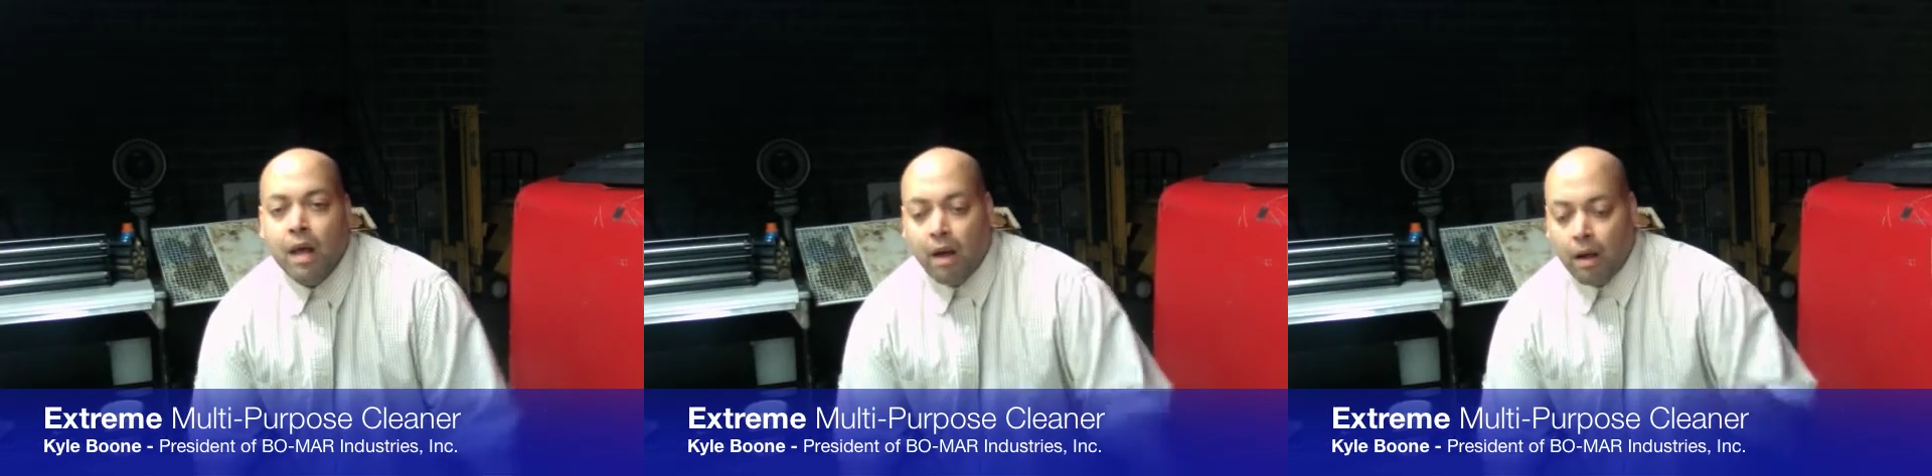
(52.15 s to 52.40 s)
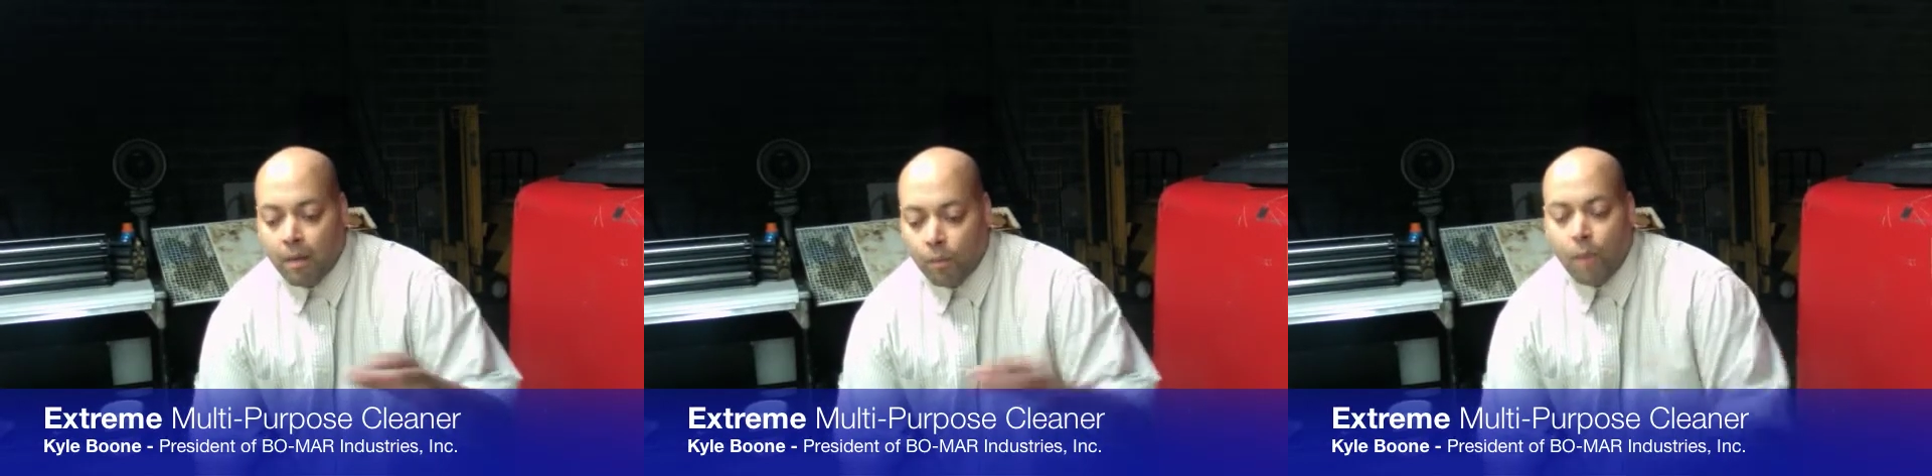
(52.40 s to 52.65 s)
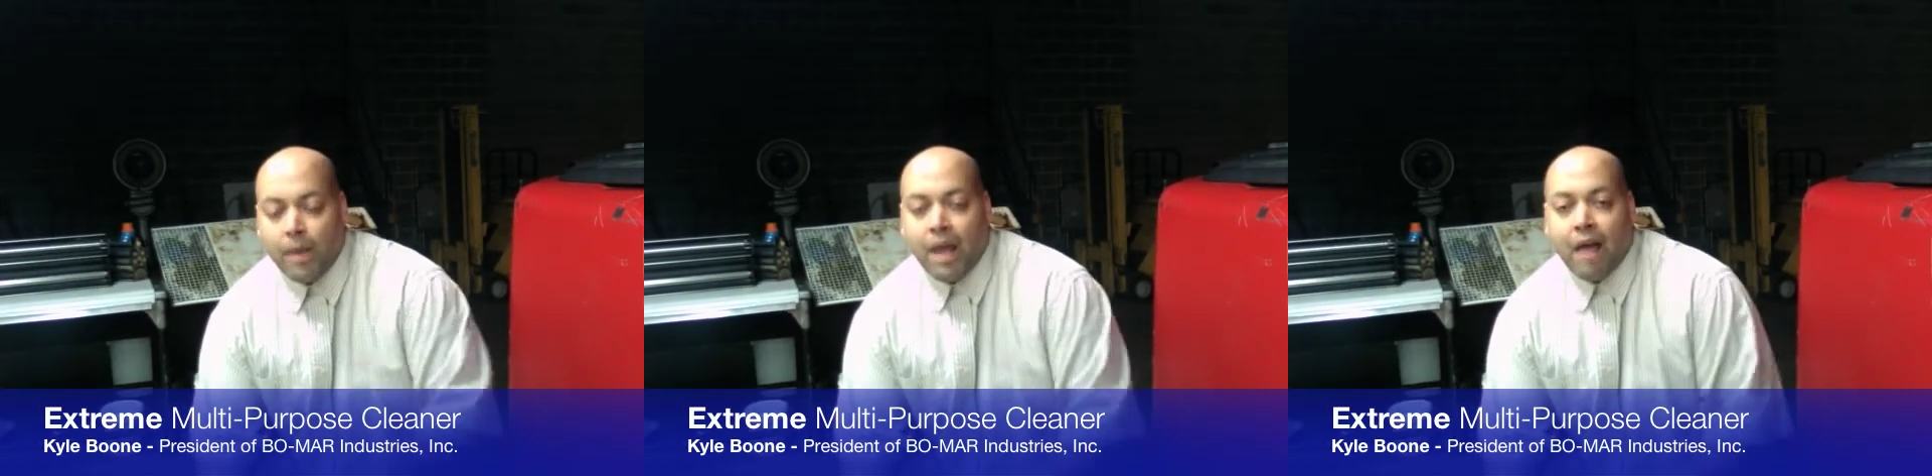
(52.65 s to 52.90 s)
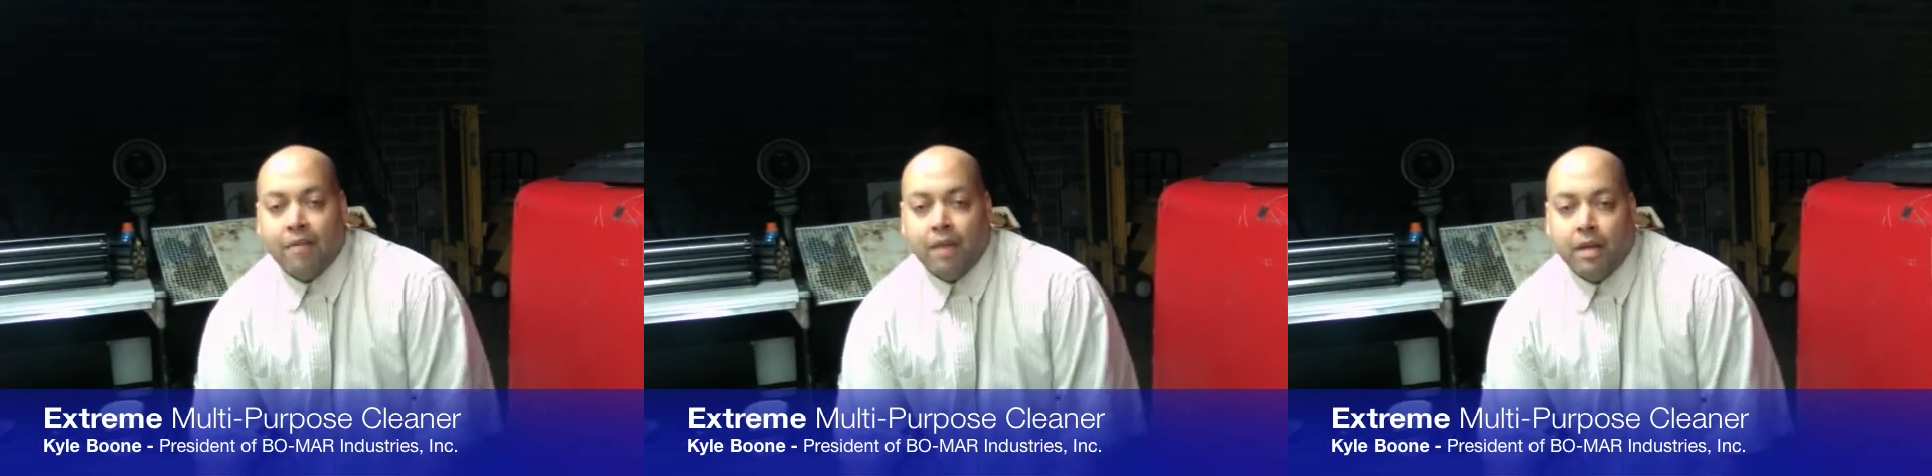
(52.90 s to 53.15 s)
Um, what we
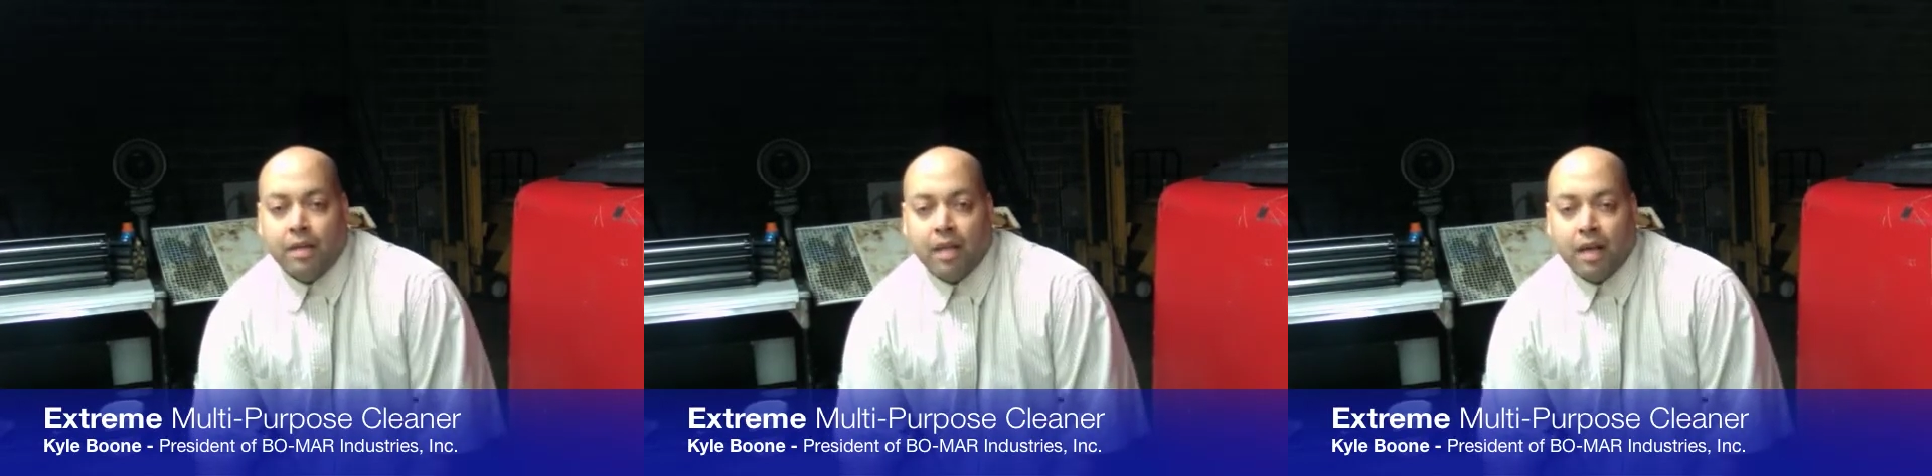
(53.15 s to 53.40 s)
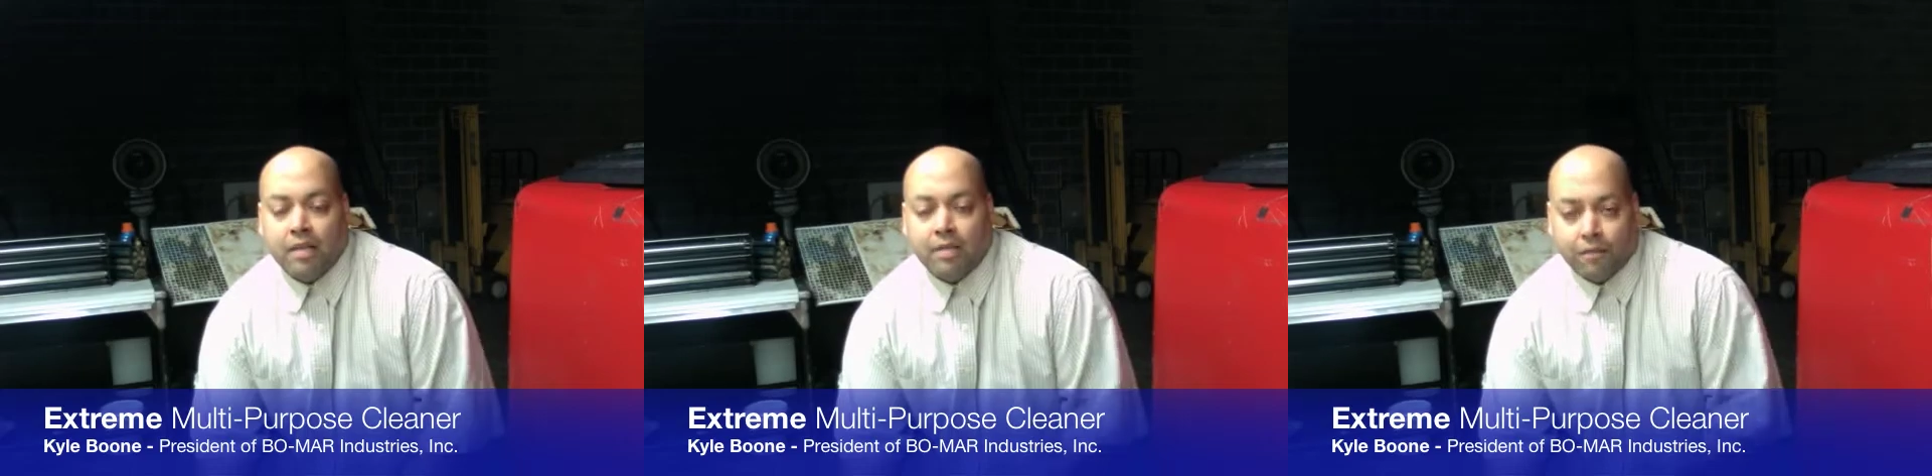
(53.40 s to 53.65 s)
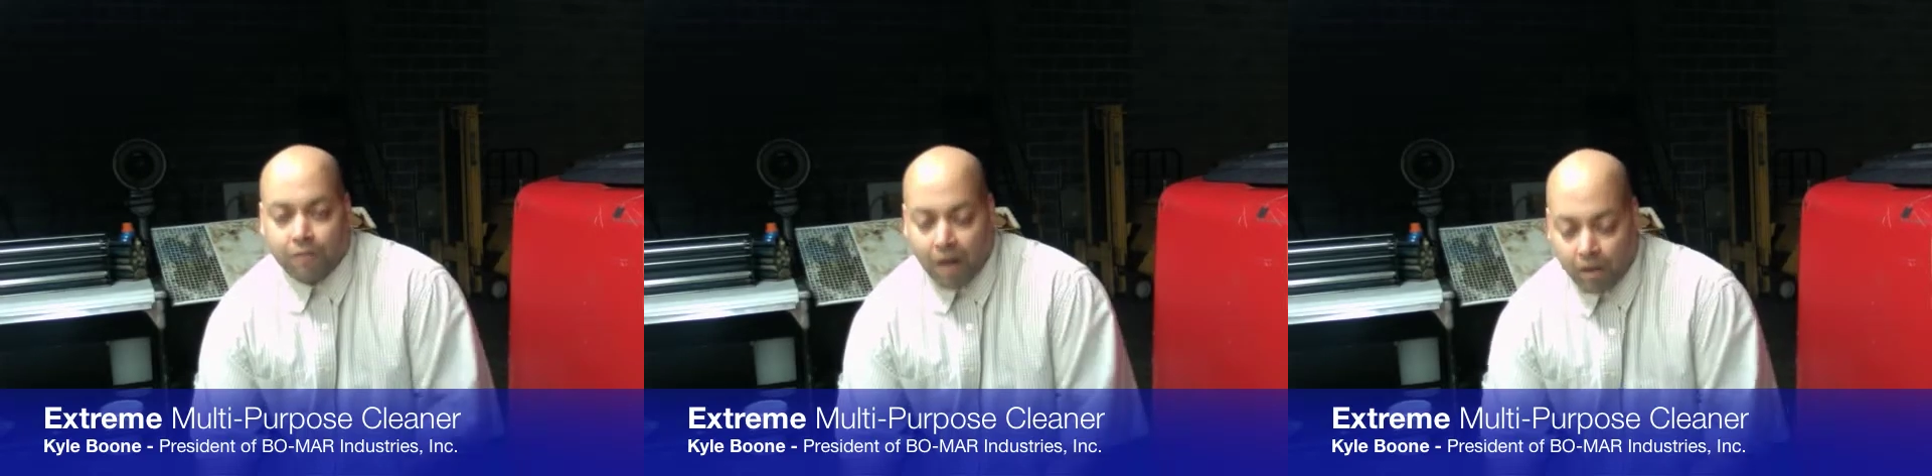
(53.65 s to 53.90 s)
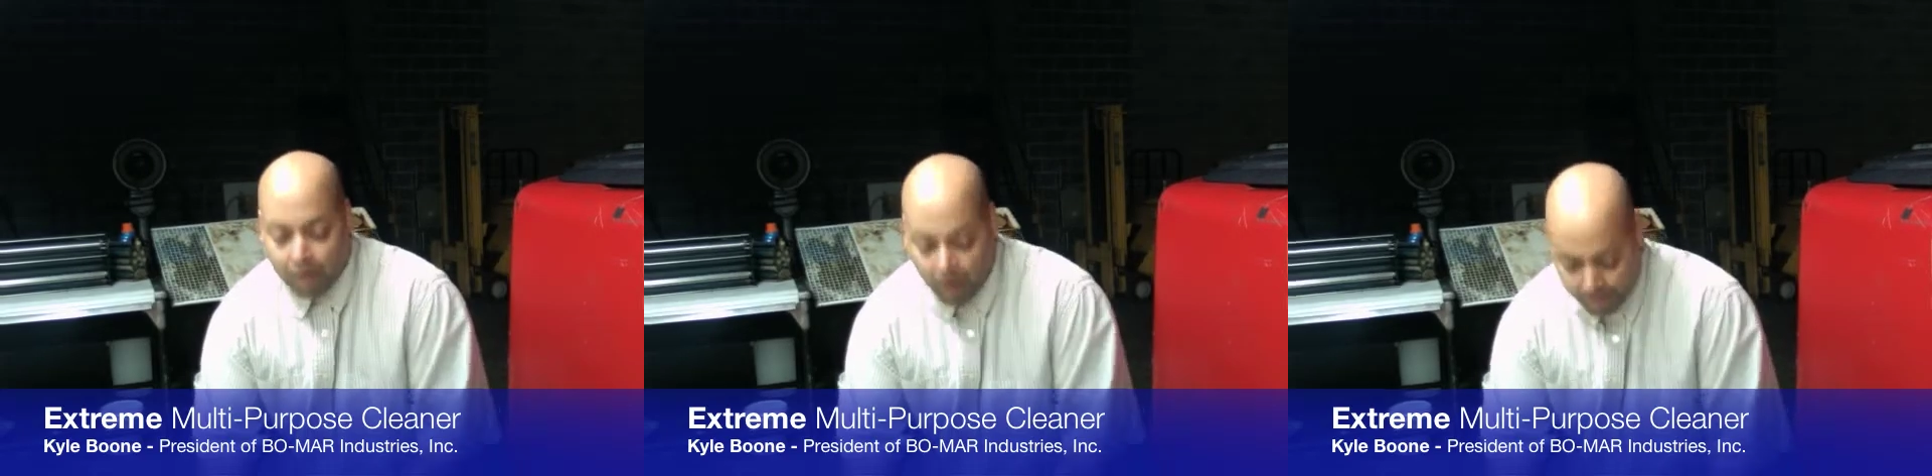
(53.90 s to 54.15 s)
have here today is a
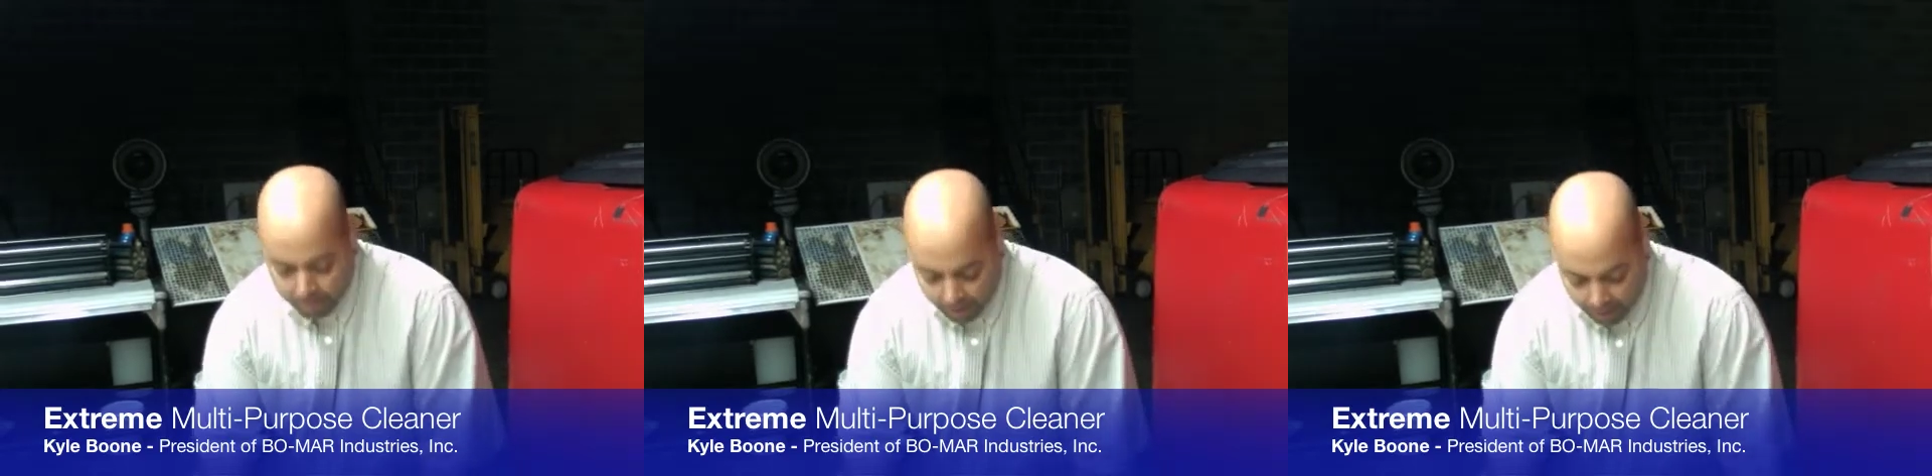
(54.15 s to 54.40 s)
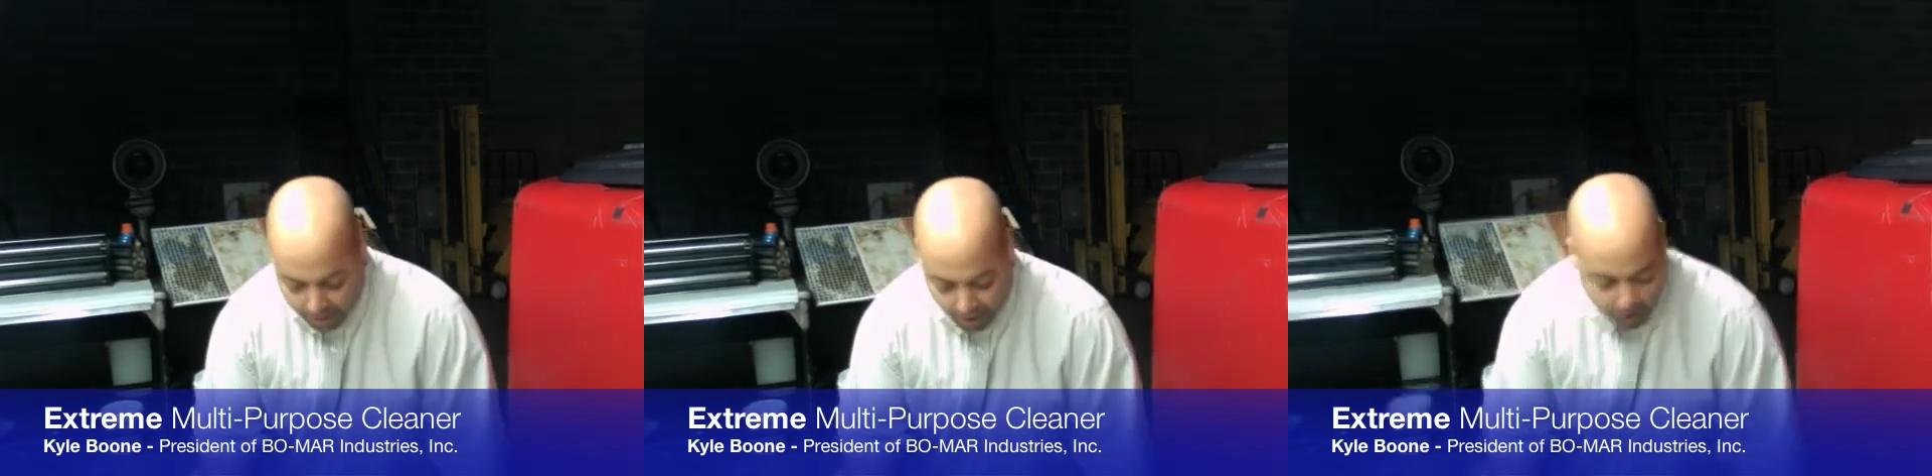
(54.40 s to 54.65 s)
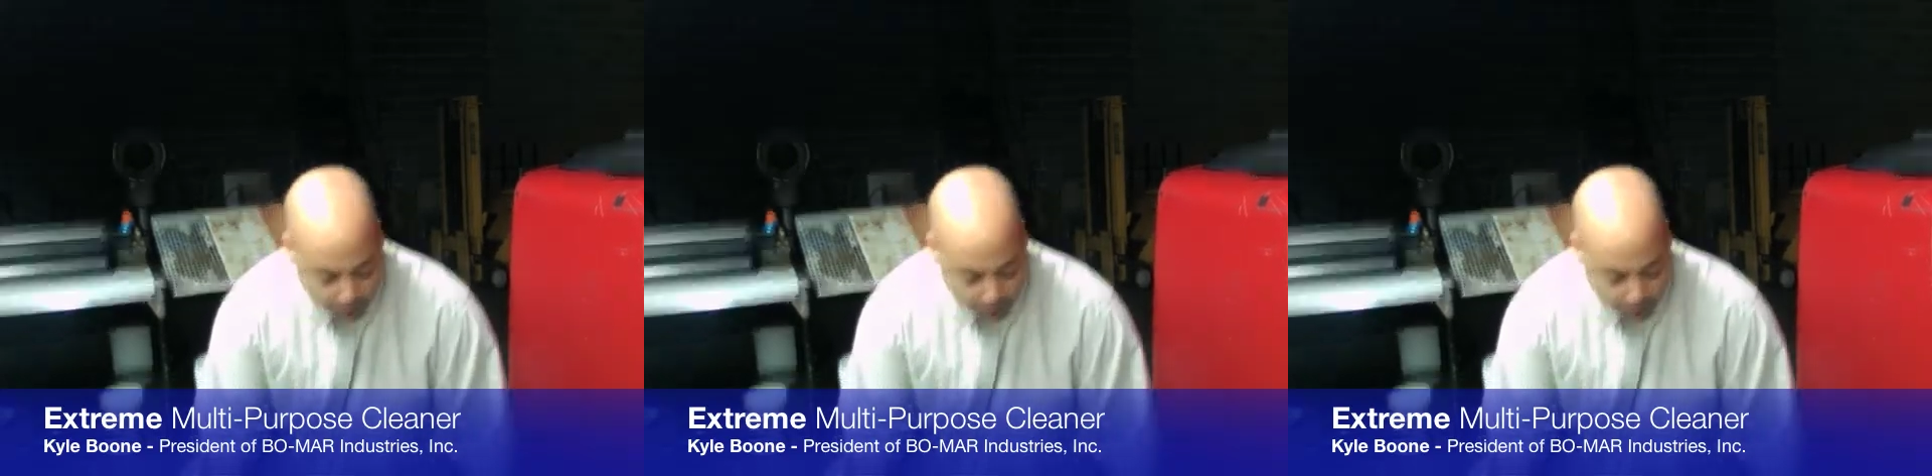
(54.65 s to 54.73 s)
vinyl composition tile